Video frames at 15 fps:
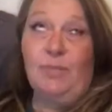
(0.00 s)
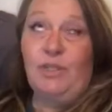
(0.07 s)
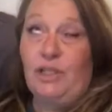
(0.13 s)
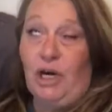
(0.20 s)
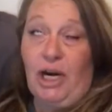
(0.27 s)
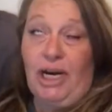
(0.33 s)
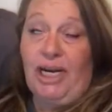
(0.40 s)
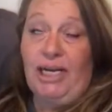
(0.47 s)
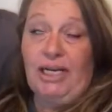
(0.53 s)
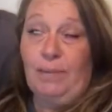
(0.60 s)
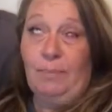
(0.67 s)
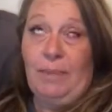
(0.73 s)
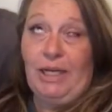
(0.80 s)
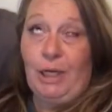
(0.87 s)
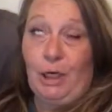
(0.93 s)
I'm sorry, he
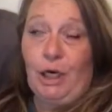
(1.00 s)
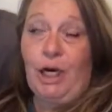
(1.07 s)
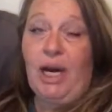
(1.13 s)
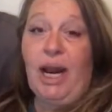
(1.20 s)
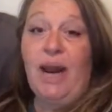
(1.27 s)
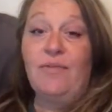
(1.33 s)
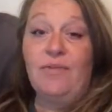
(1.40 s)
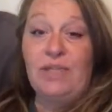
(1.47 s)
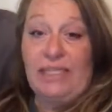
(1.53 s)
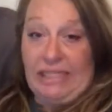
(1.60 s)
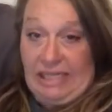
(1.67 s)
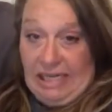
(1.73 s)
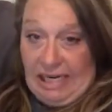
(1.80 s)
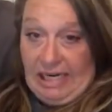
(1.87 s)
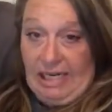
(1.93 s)
didn't meet her, ever
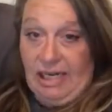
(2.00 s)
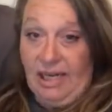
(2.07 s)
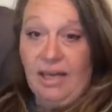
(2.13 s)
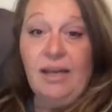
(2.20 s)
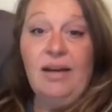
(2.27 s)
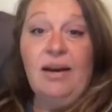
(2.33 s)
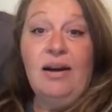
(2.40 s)
seen.